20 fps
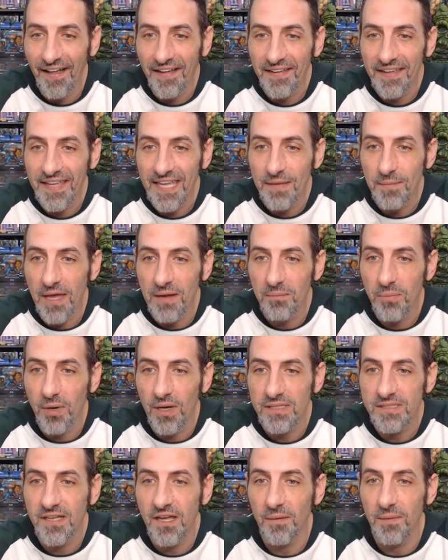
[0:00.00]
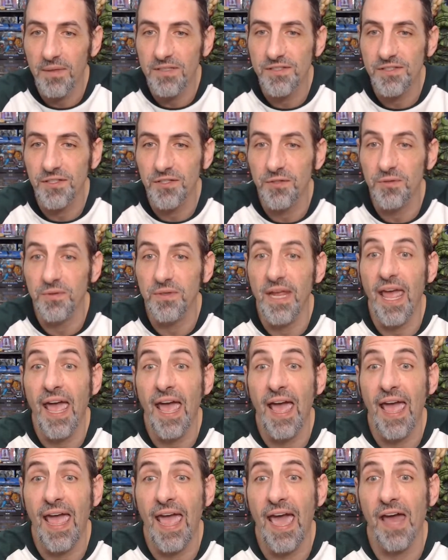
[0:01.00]
He-Man bust coming soon.
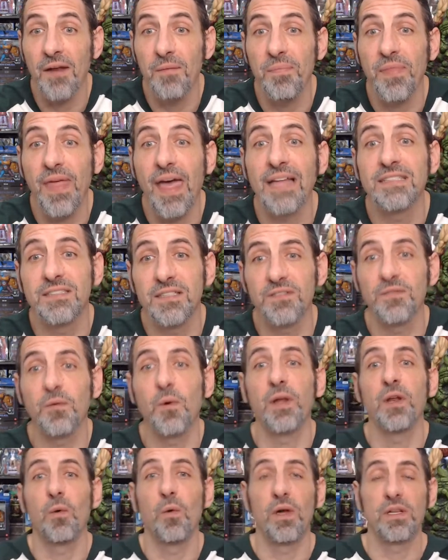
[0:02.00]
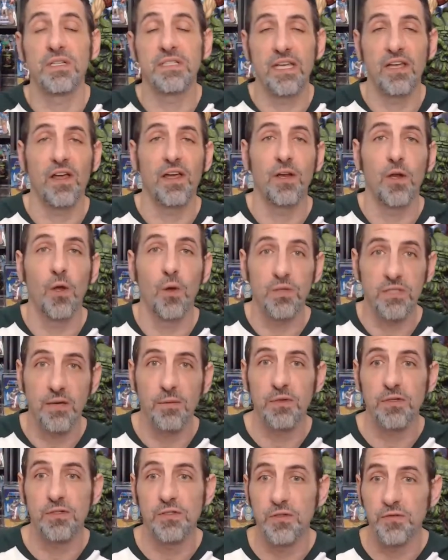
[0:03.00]
Yeah, Adam, that's the 1-to-1 scale. I know it's
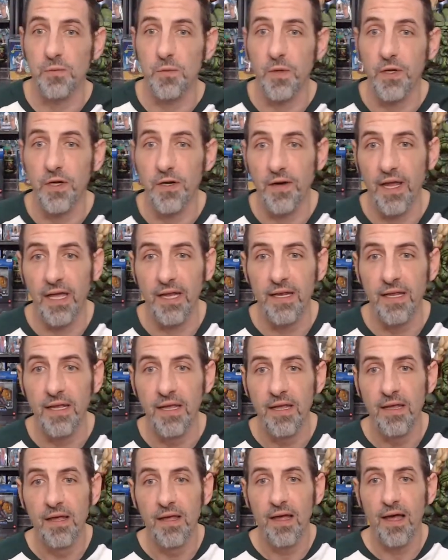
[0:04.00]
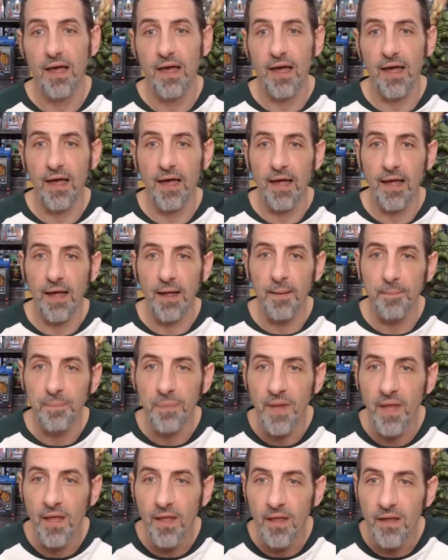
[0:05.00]
coming soon from Tweeterhead.
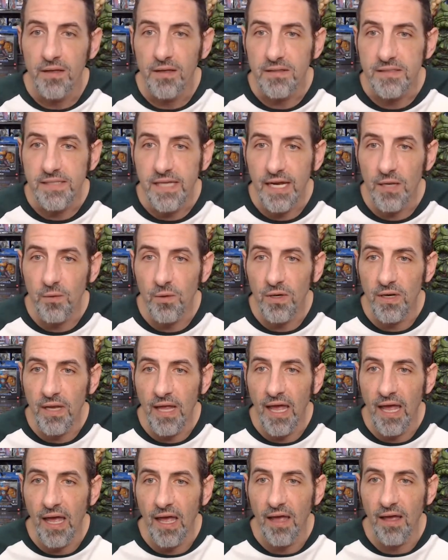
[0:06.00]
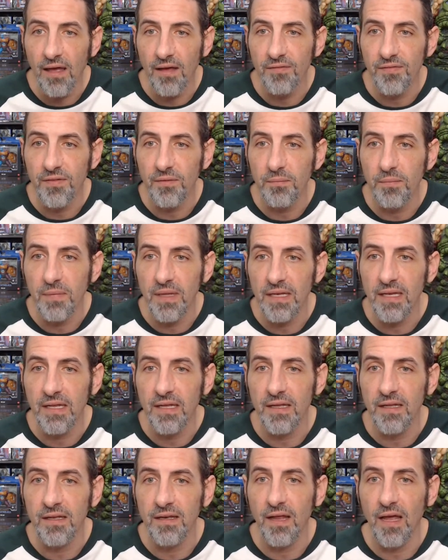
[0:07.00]
Does anyone have the
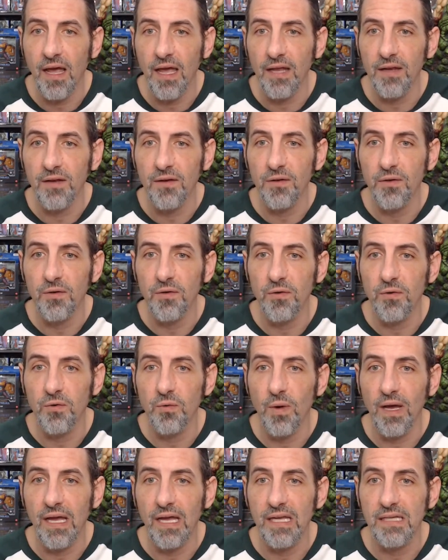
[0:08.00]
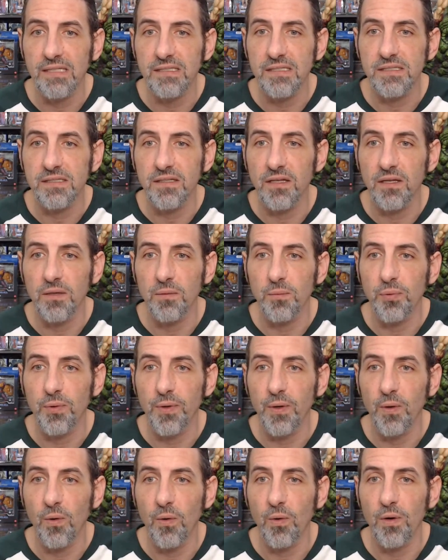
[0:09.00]
minion? I do. Why is it still on
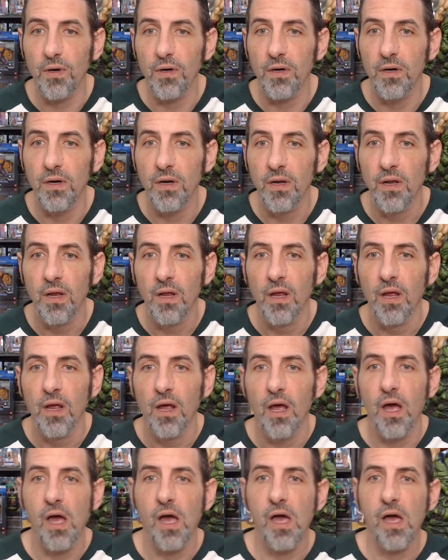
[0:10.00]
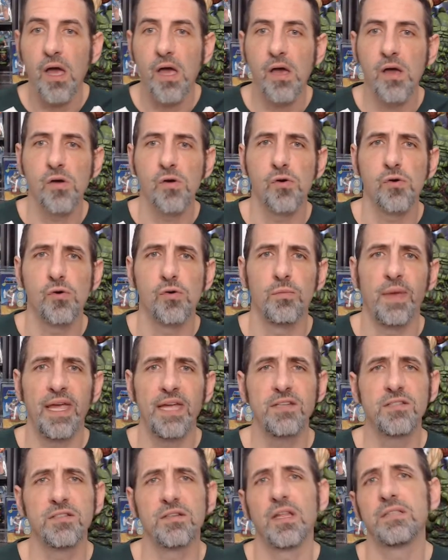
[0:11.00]
pre-order? Oh,
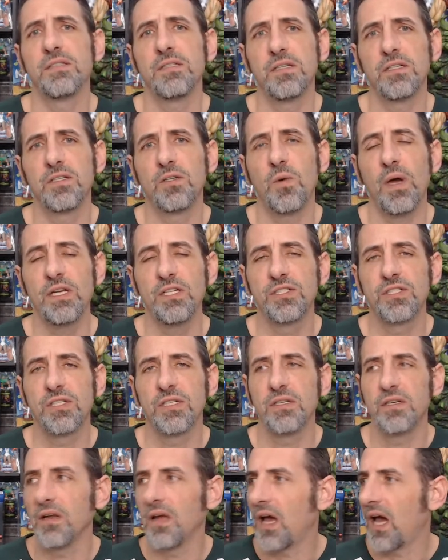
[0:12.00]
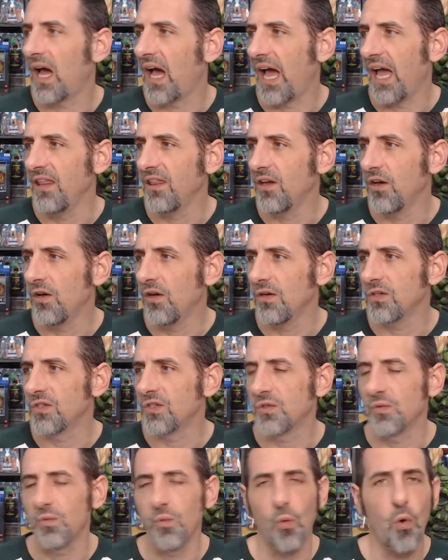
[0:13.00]
Major, that's a good question. I could have
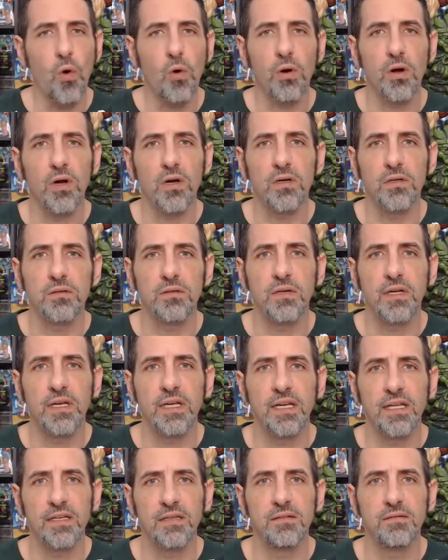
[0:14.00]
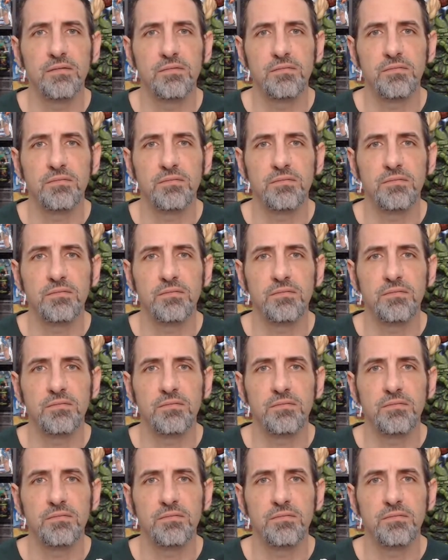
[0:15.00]
swore it had